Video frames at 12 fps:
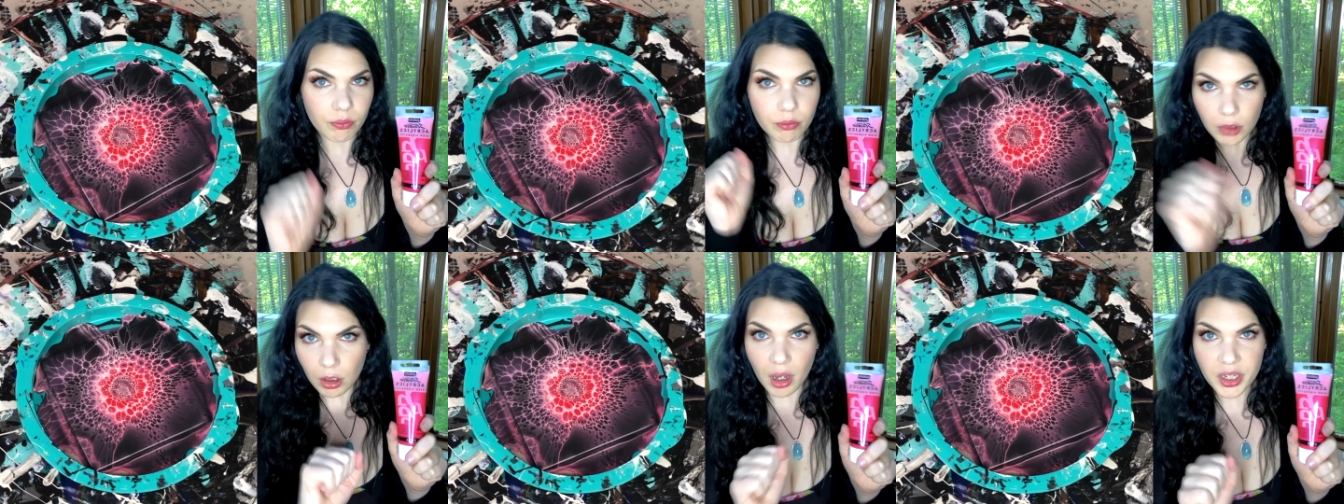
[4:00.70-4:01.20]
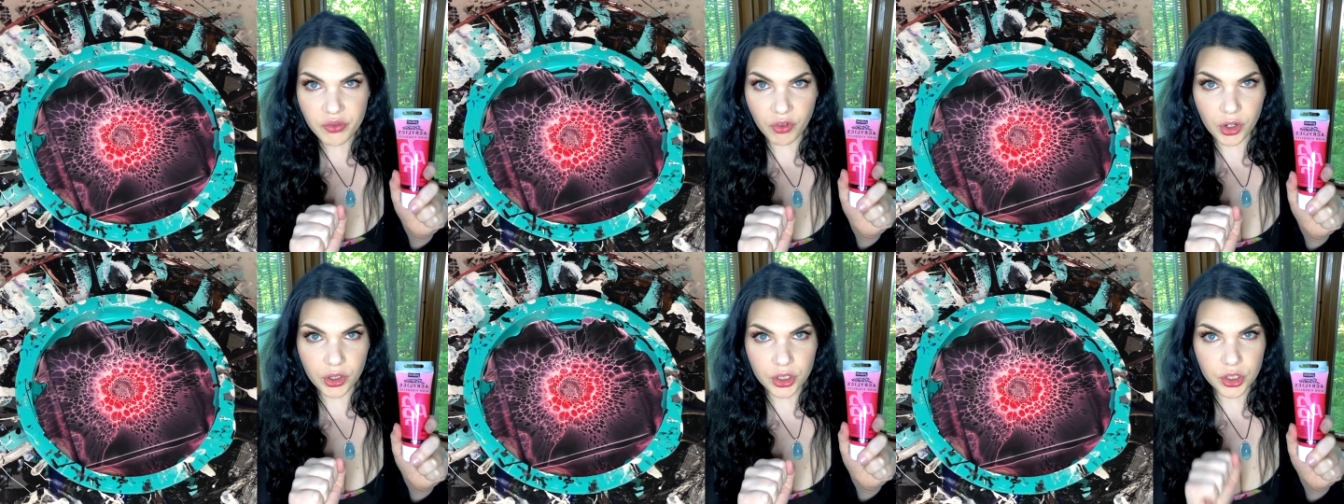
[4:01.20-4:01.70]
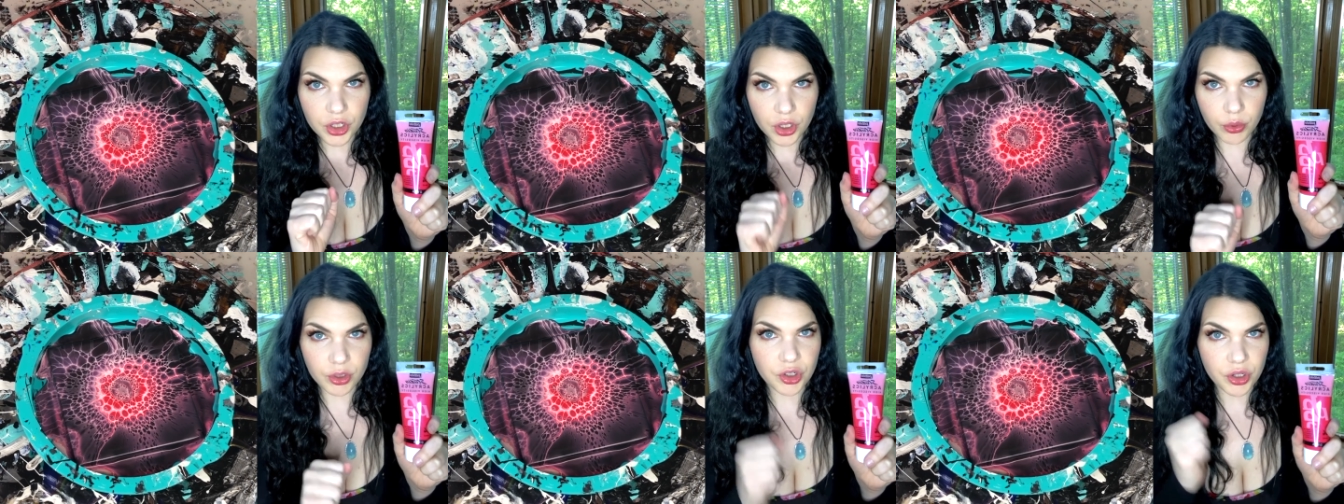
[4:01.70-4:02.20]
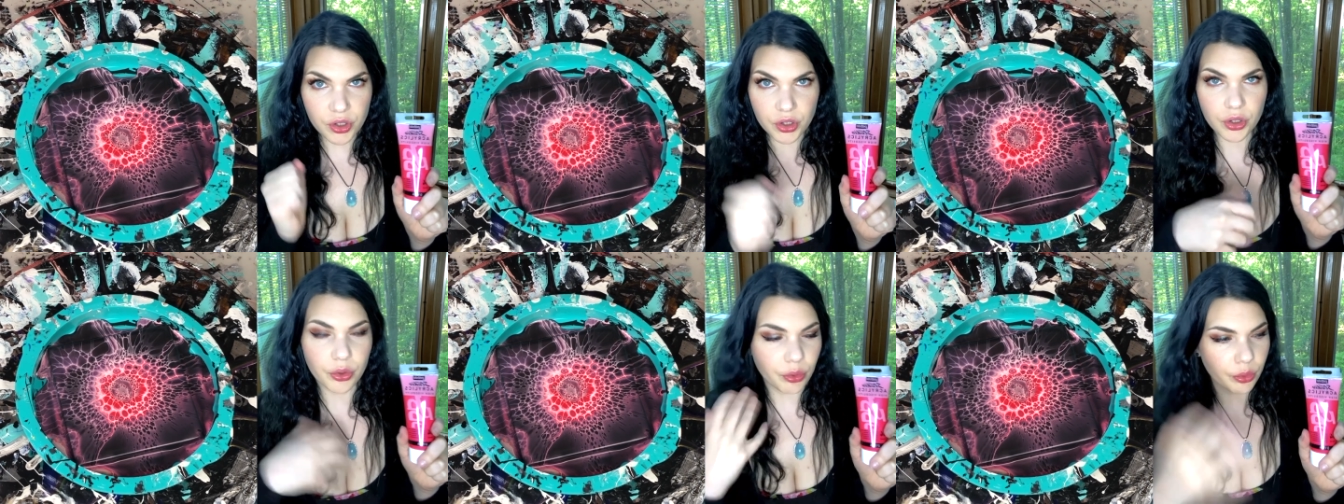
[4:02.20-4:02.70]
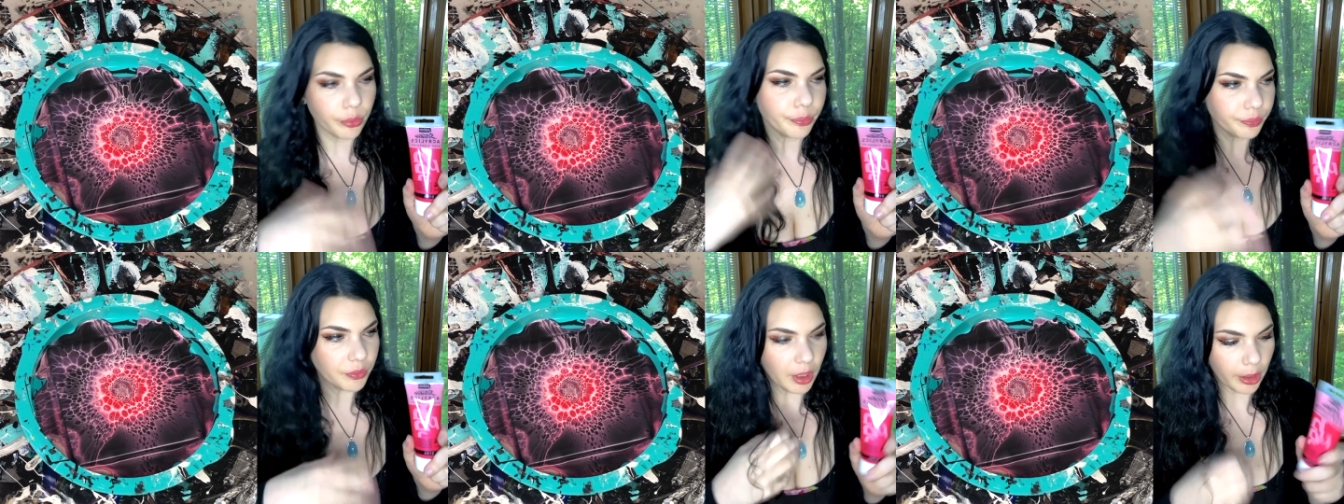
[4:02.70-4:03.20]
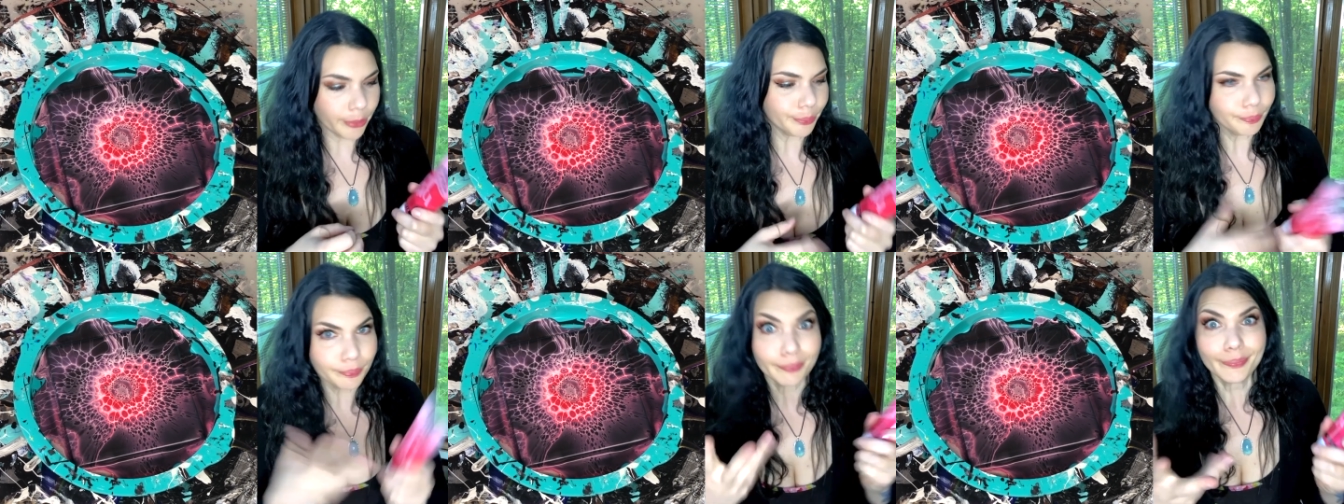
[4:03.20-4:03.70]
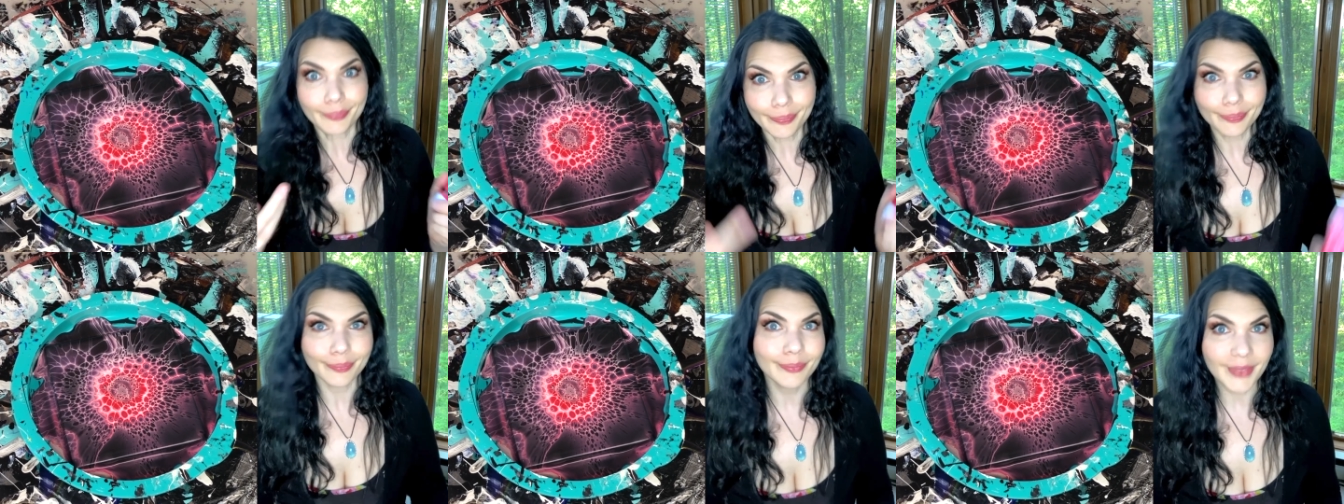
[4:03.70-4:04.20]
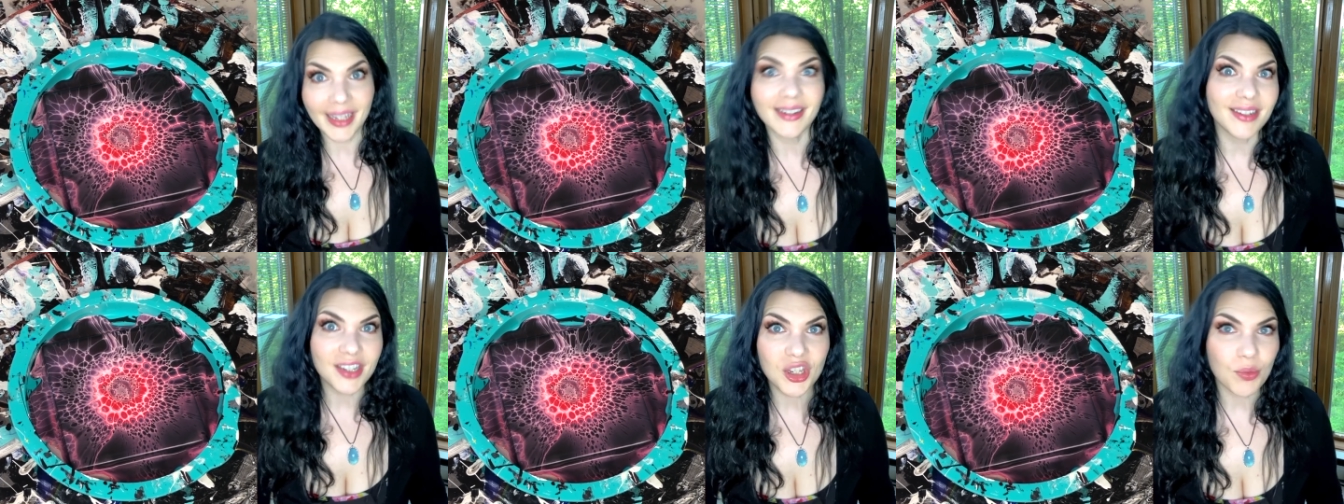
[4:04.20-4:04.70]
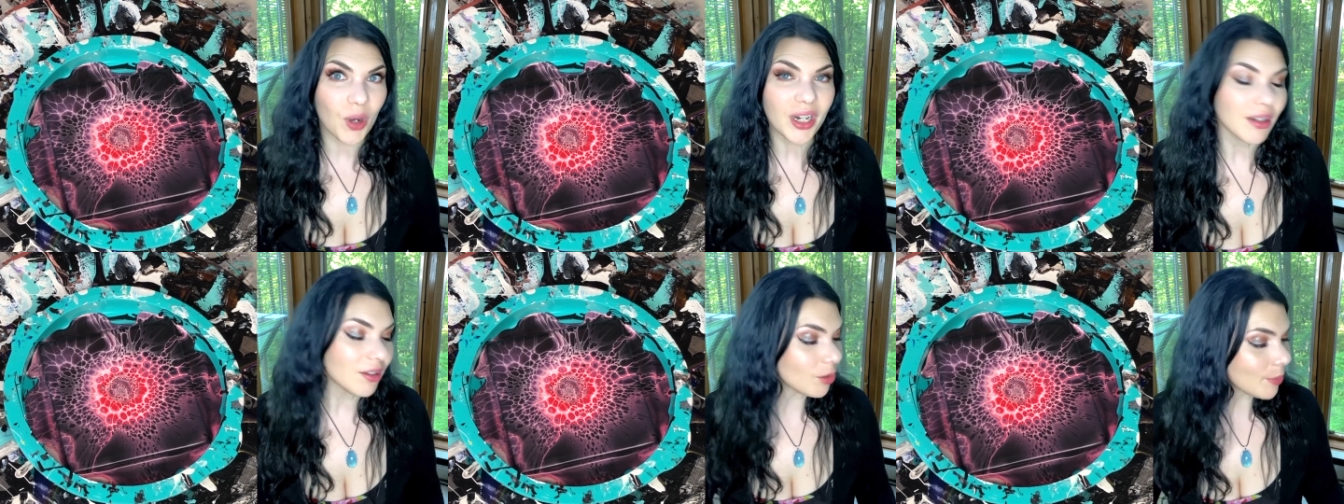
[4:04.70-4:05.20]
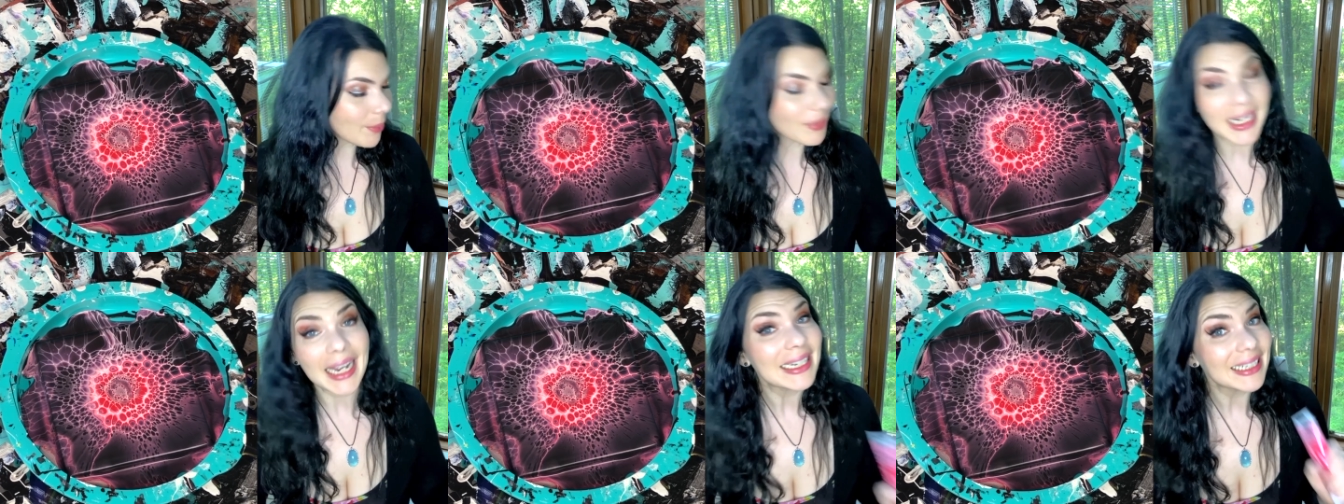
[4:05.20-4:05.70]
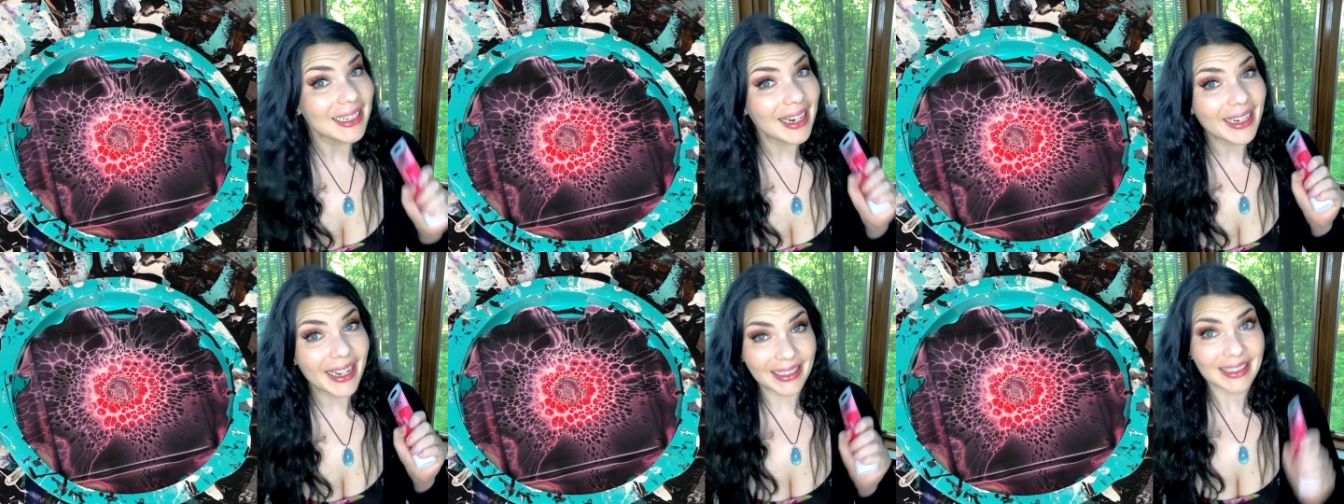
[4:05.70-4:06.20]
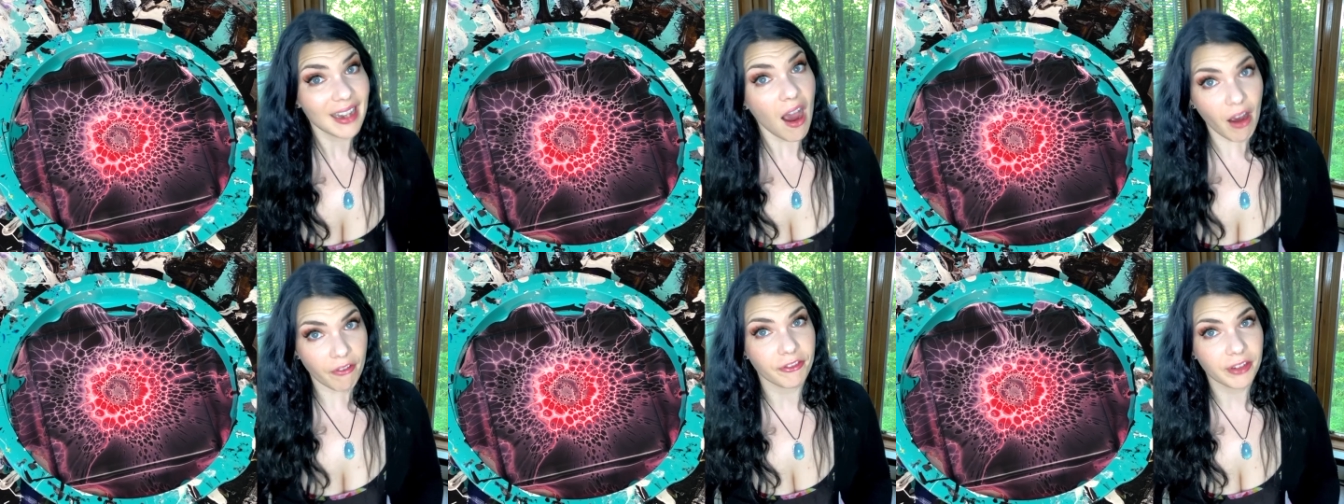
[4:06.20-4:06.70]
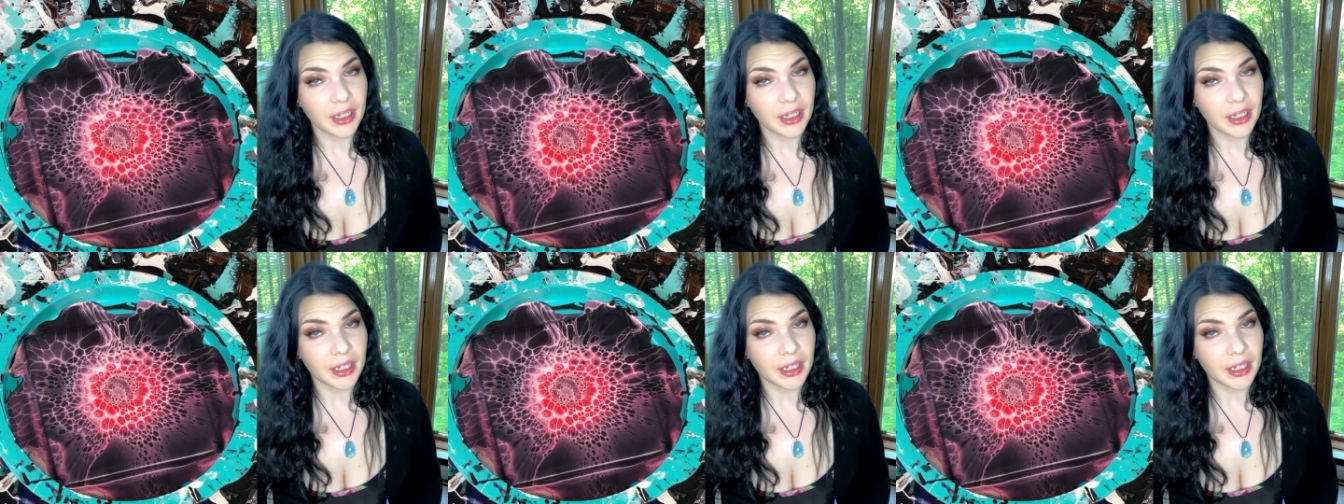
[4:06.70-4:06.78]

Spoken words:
gloss varnish to it just to, get it to spread a little bit, but I did not add enough.